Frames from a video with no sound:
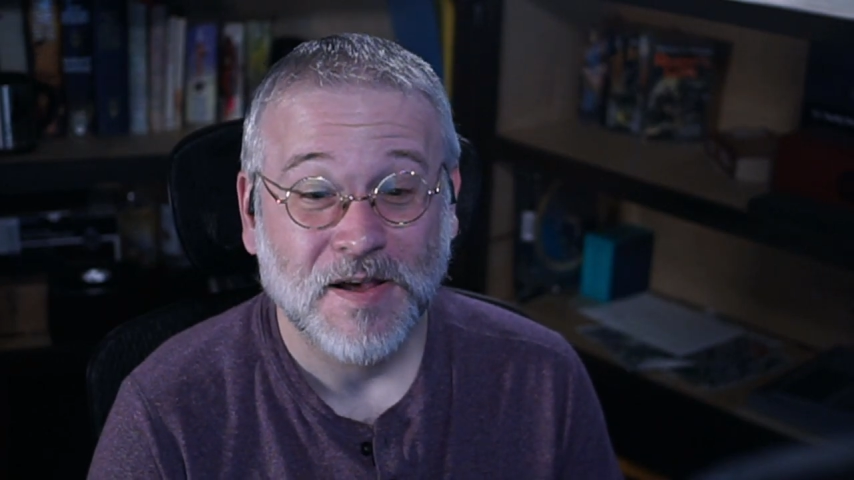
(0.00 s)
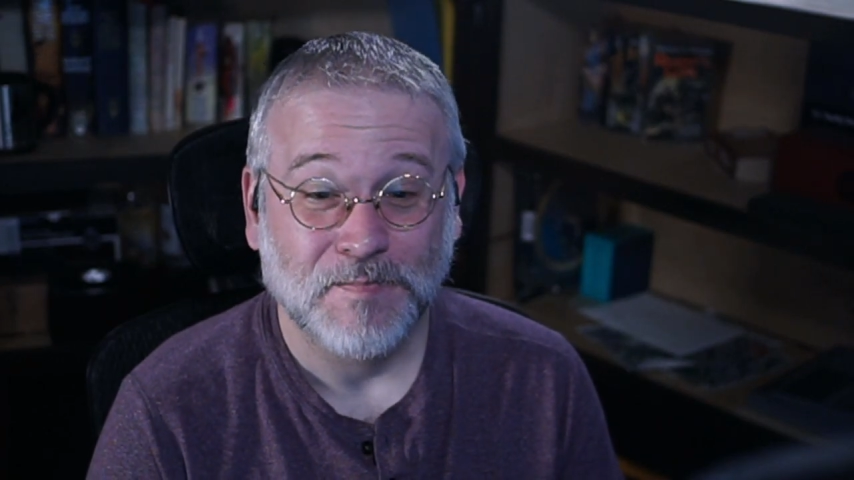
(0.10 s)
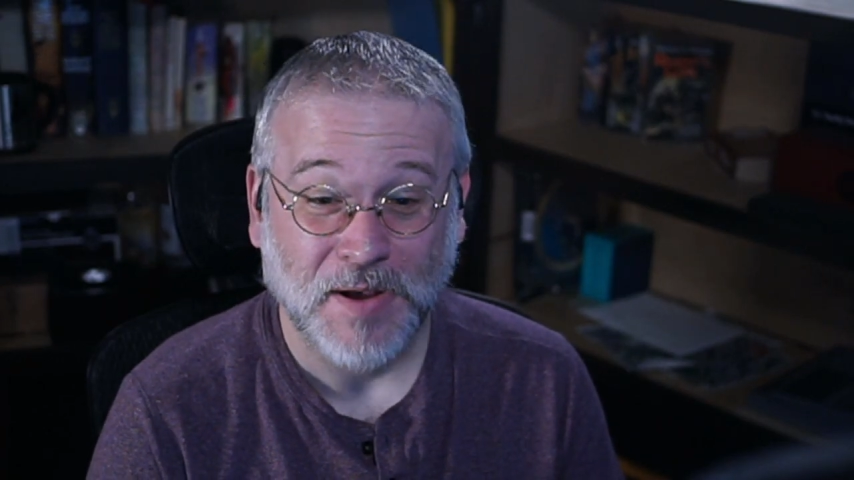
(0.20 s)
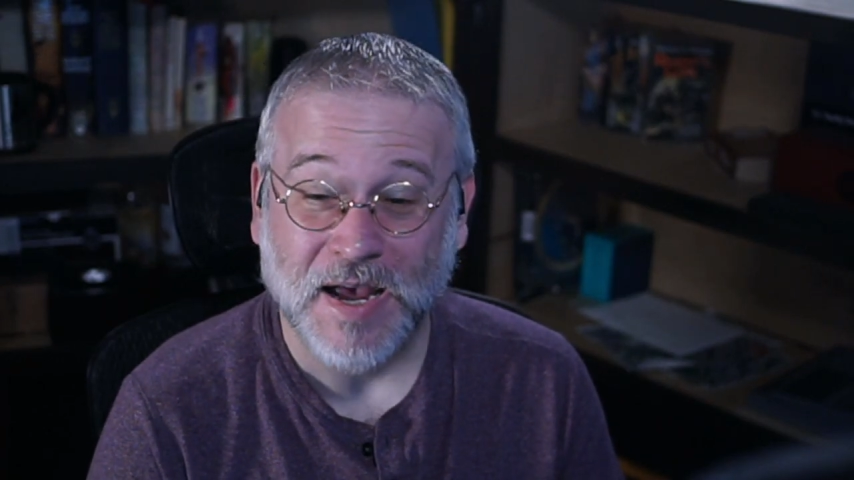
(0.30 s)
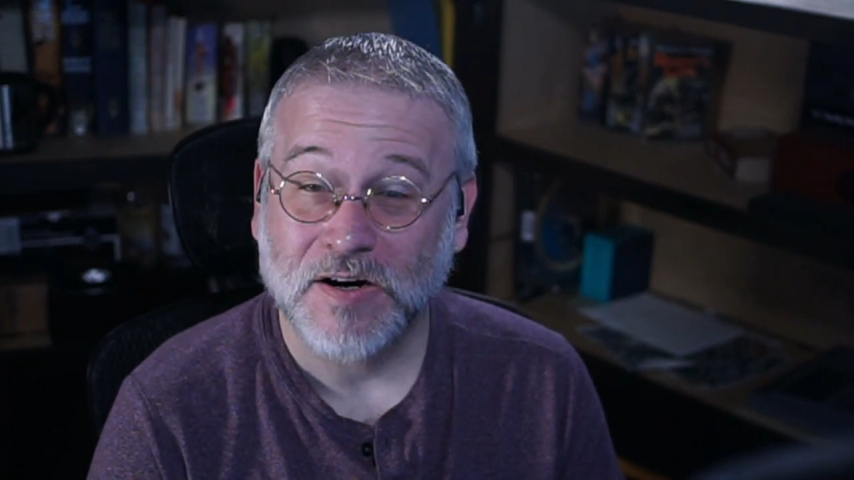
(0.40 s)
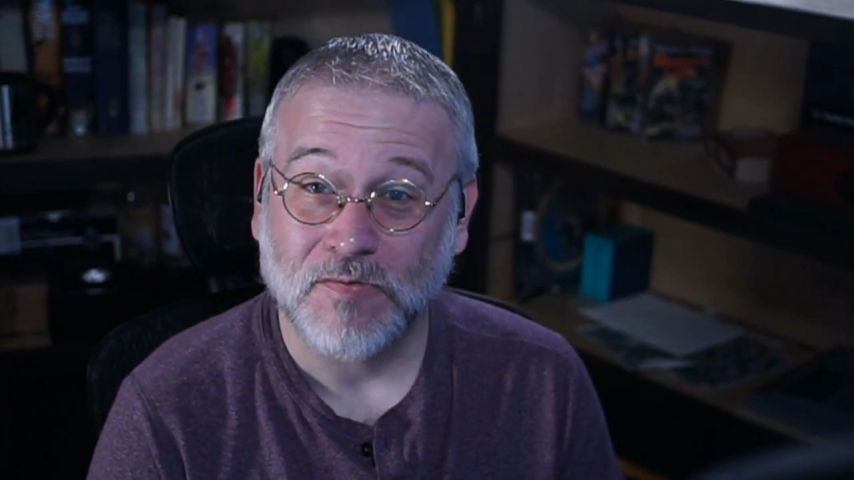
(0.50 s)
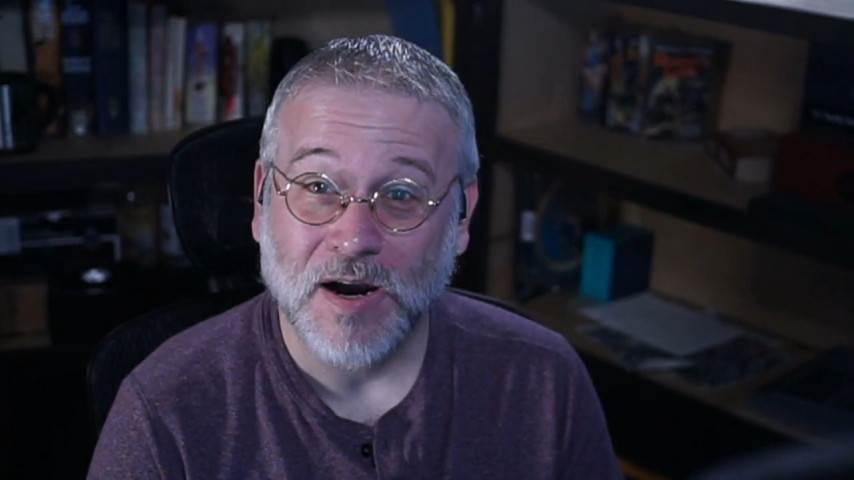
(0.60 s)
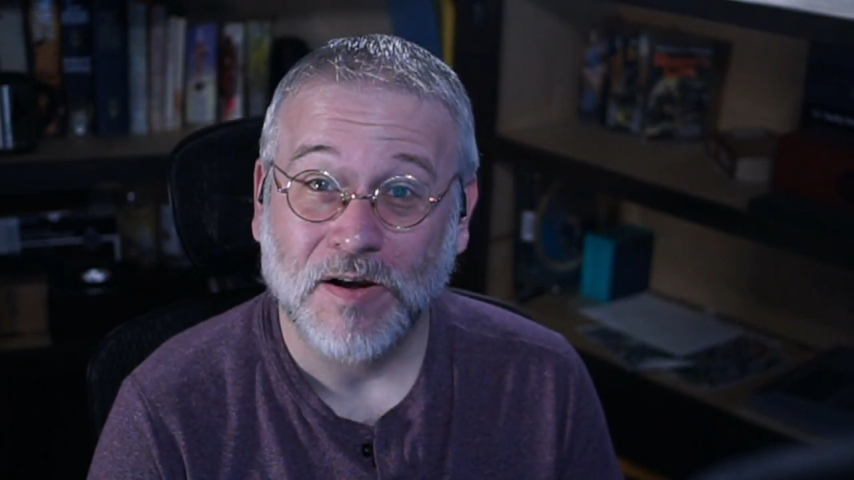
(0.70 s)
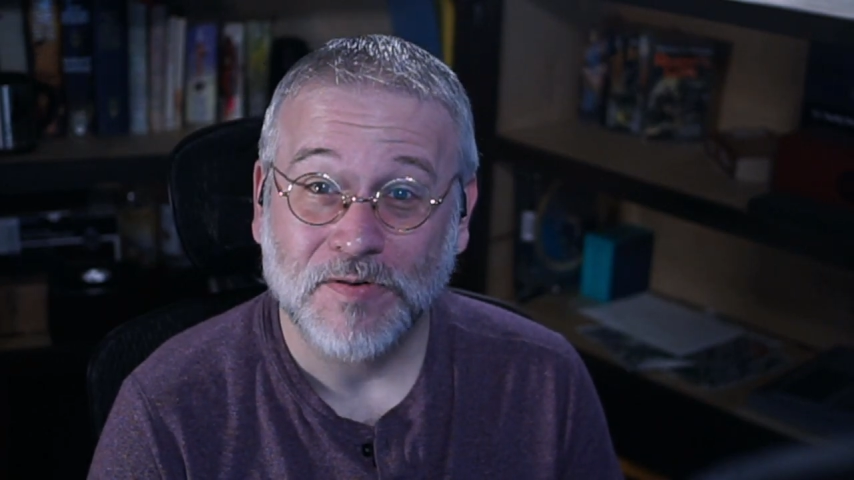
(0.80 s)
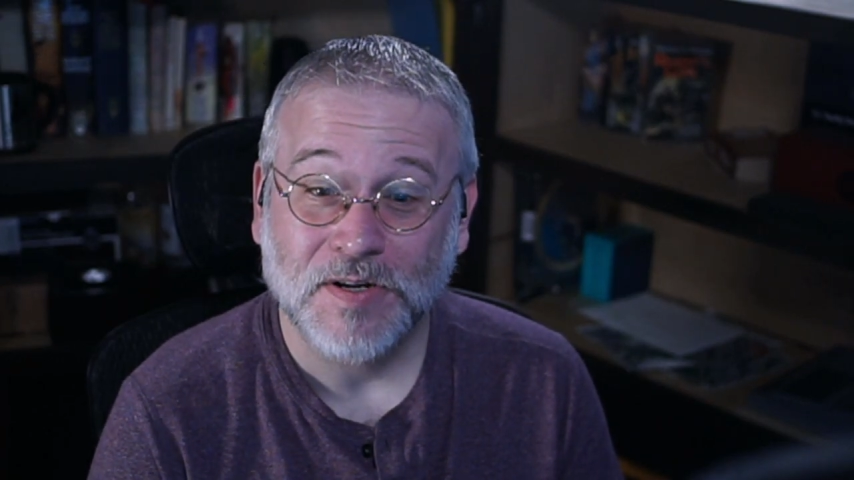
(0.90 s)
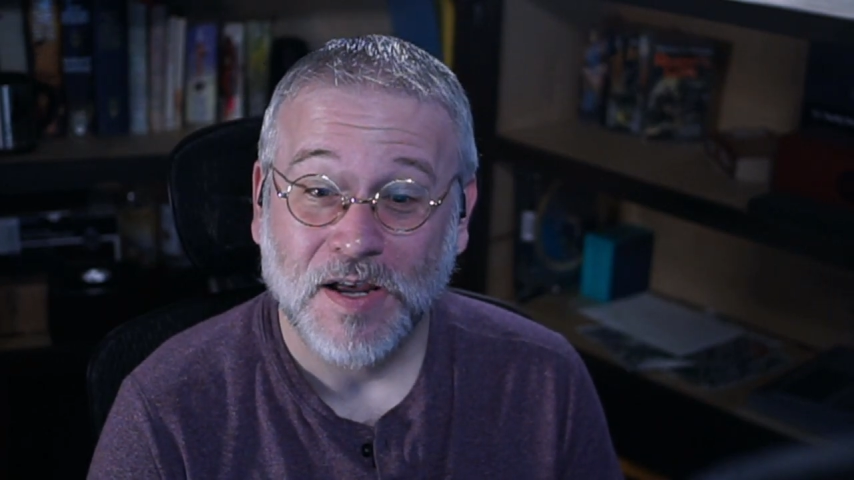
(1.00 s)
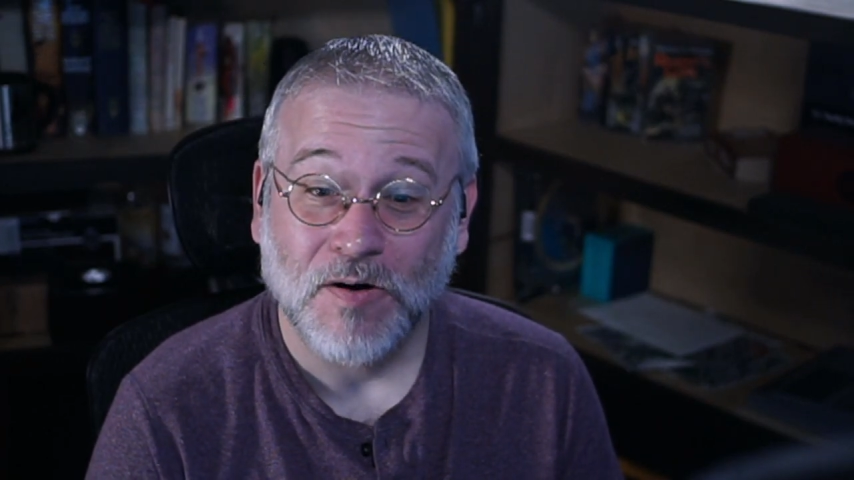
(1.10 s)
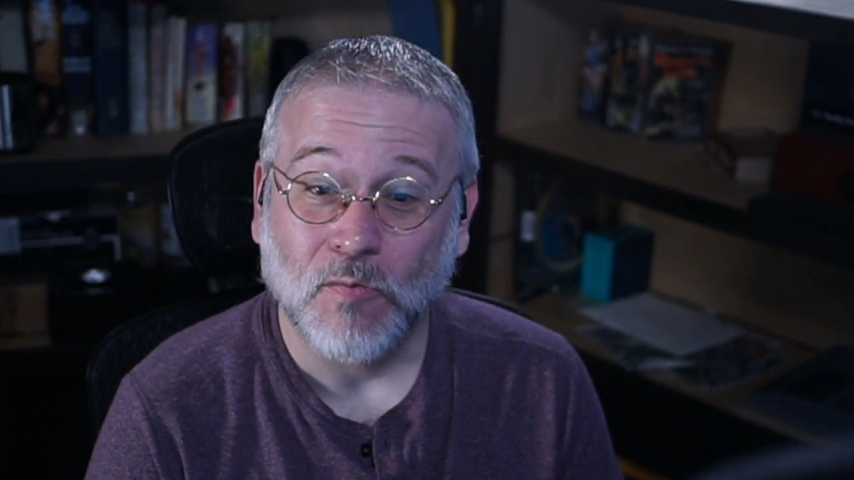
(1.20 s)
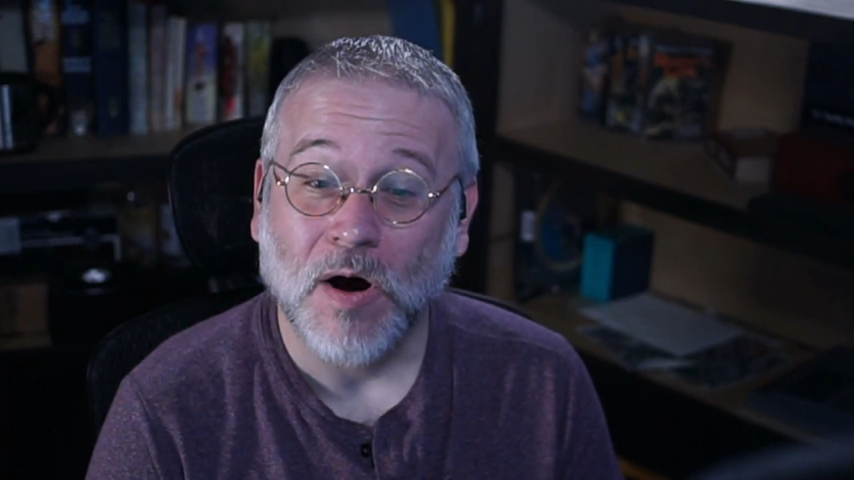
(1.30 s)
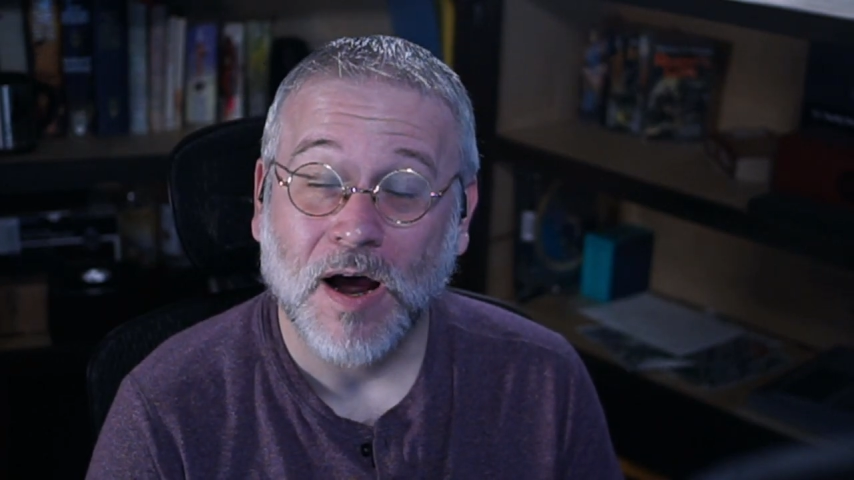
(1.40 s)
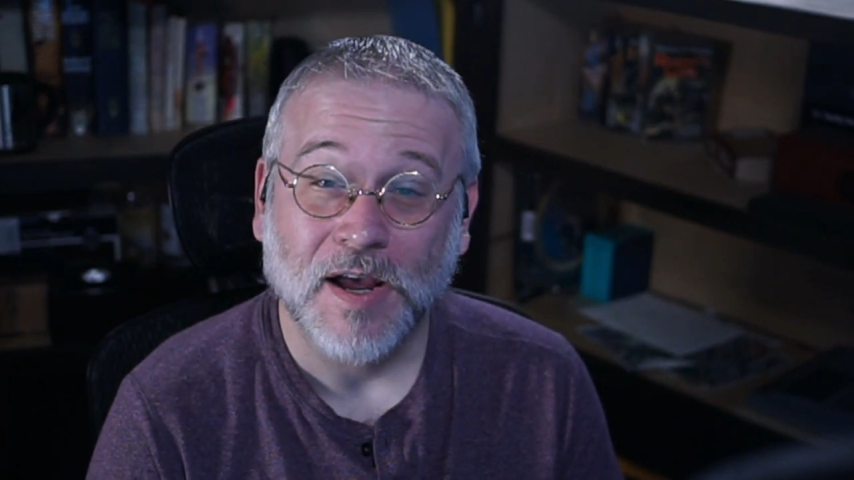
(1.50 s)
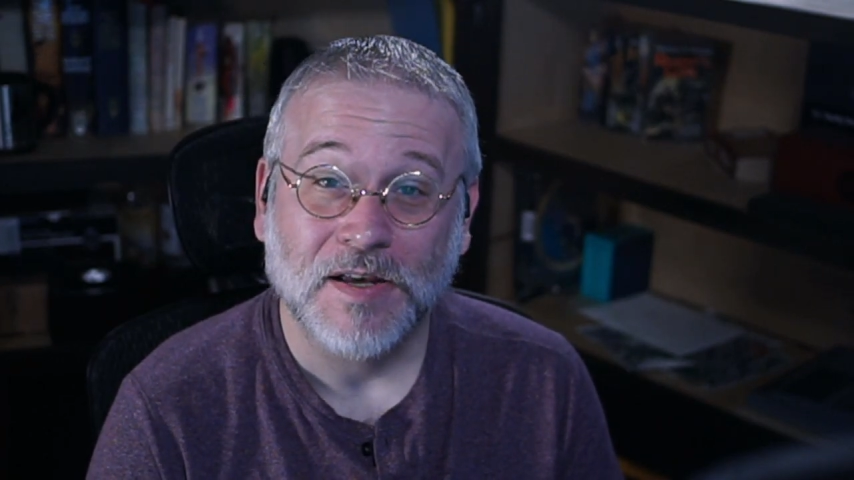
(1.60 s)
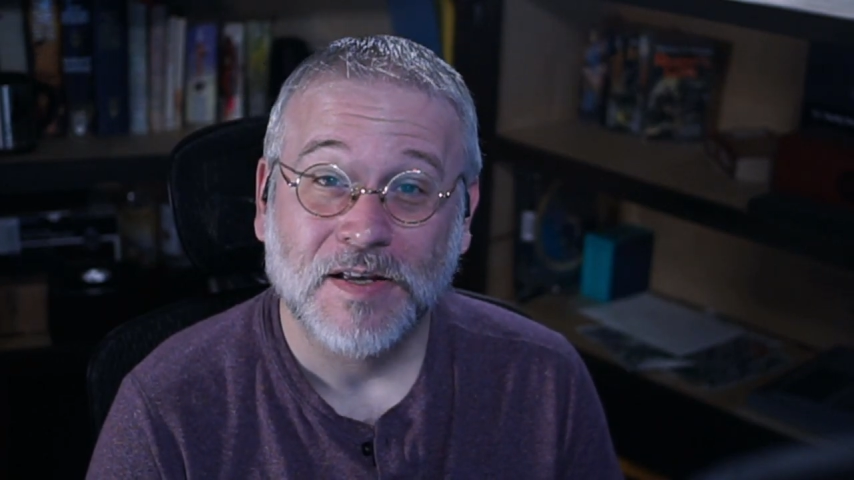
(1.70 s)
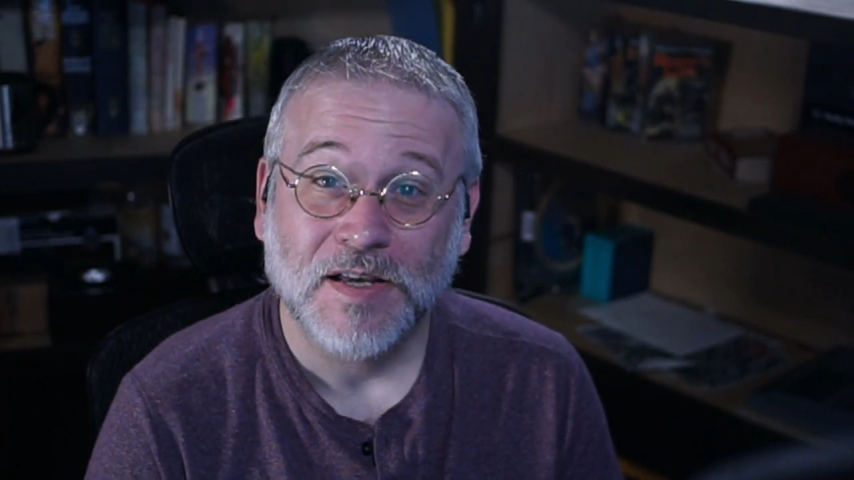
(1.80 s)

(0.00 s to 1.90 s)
background why